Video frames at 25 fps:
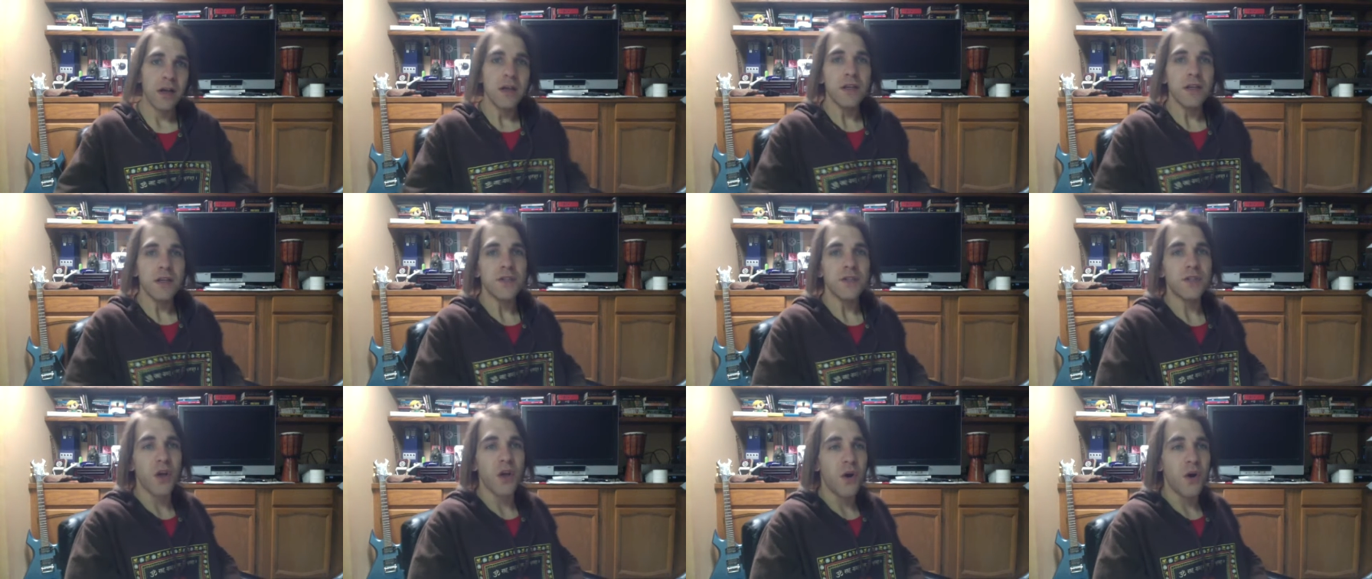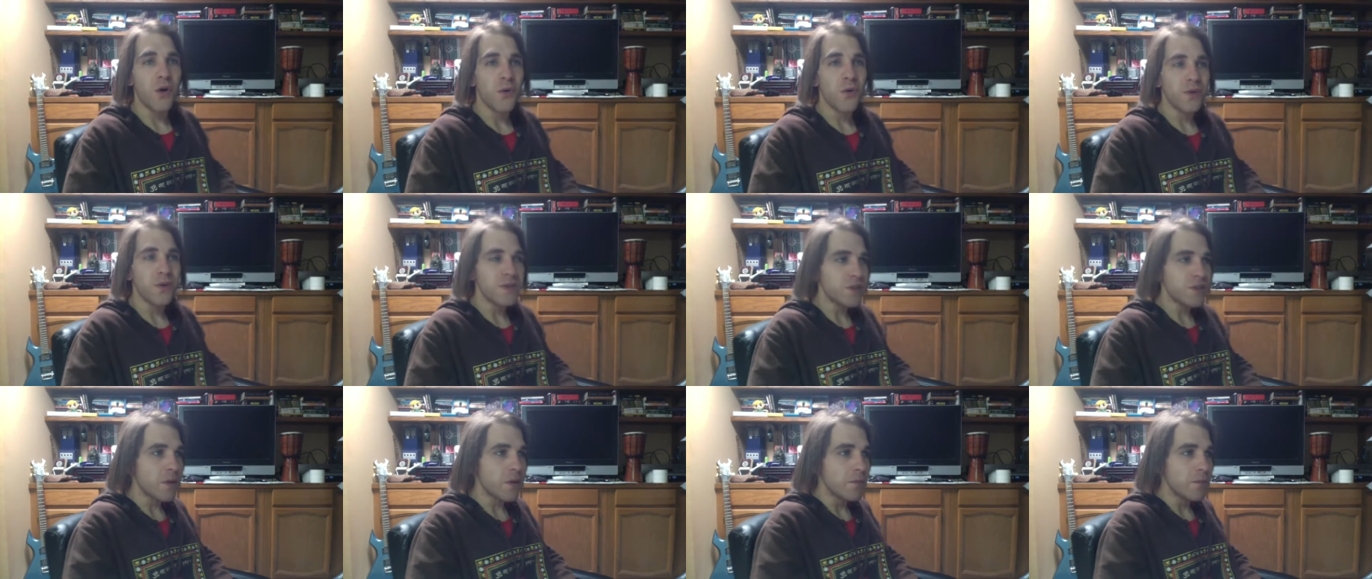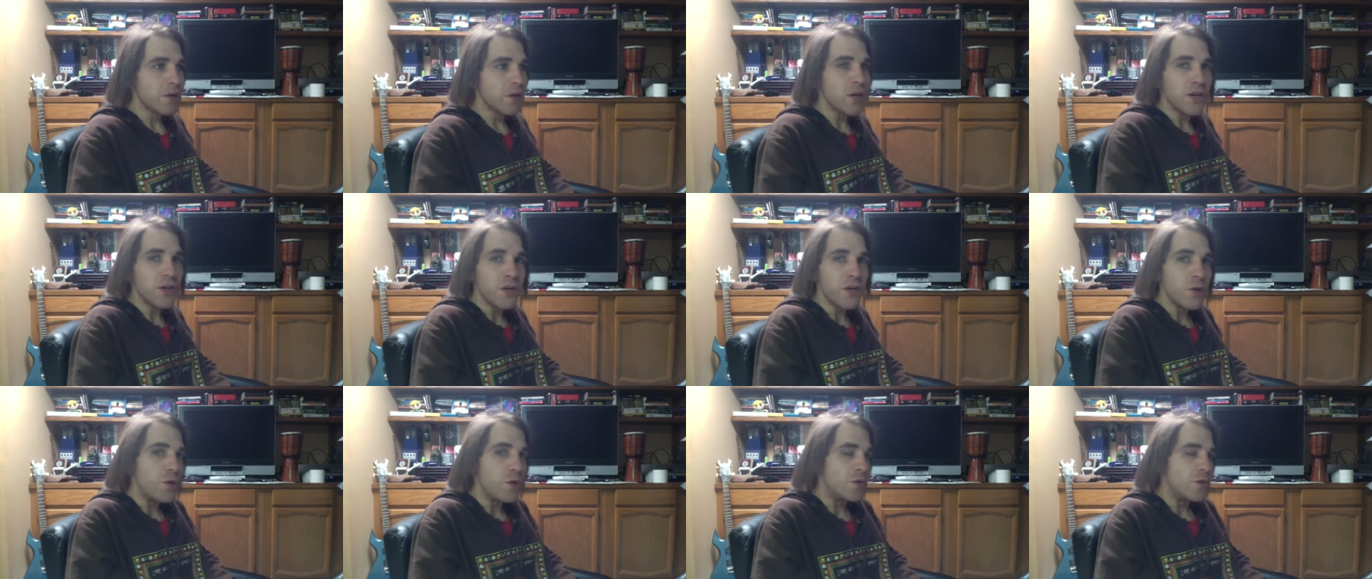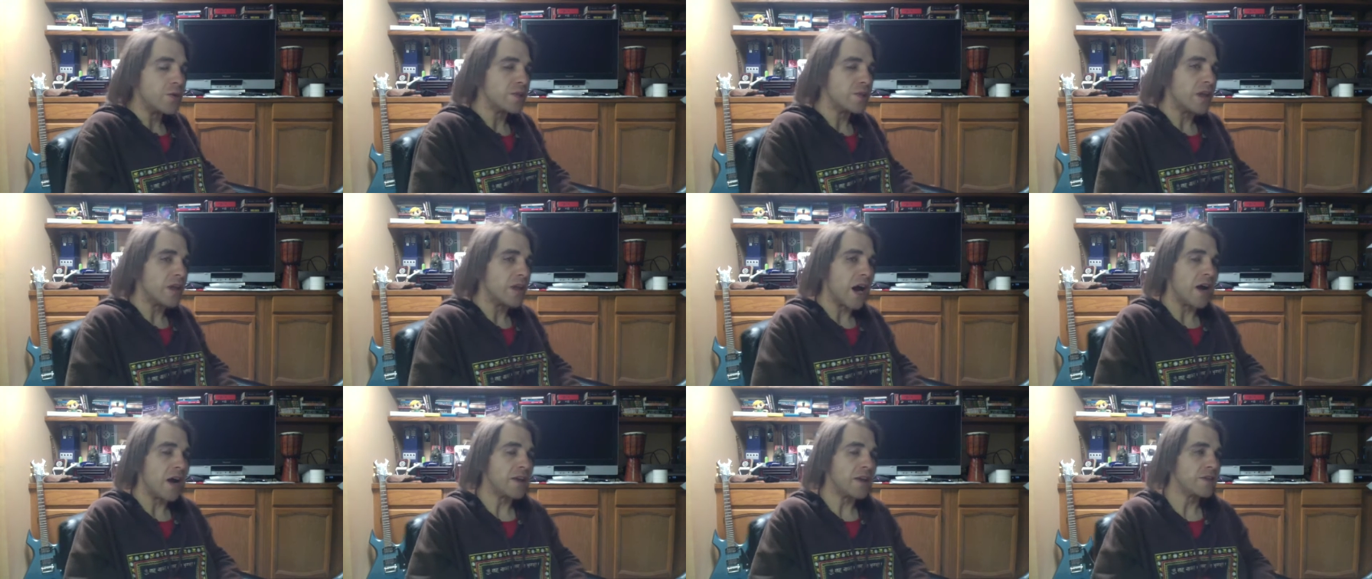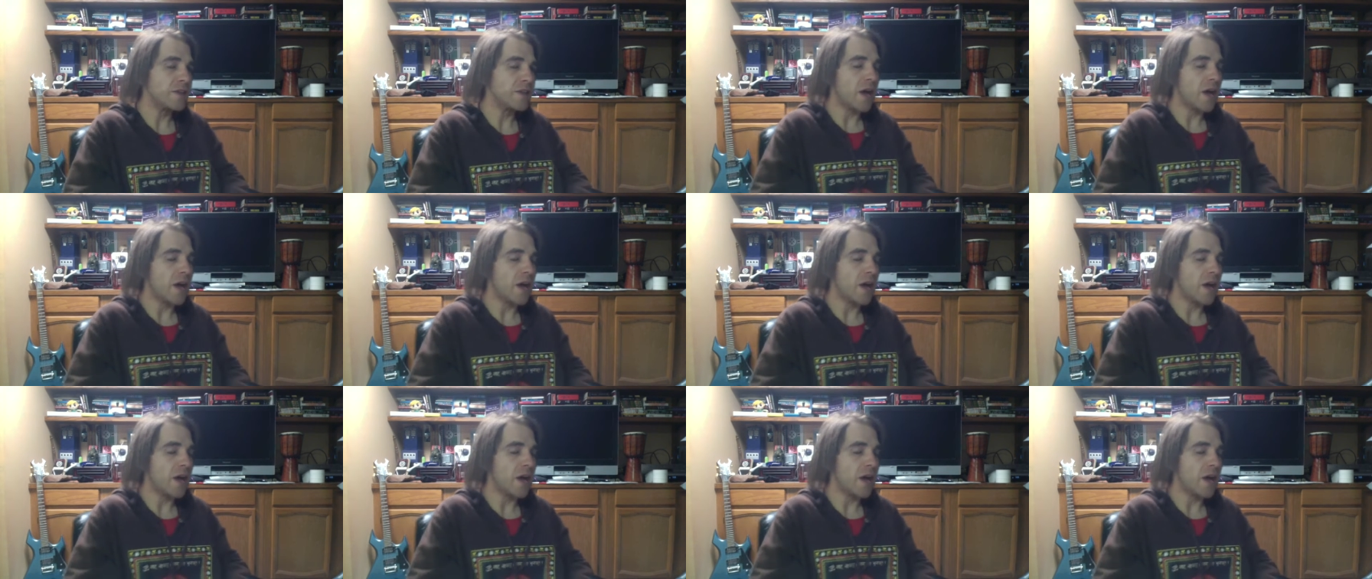So, some good news, guys.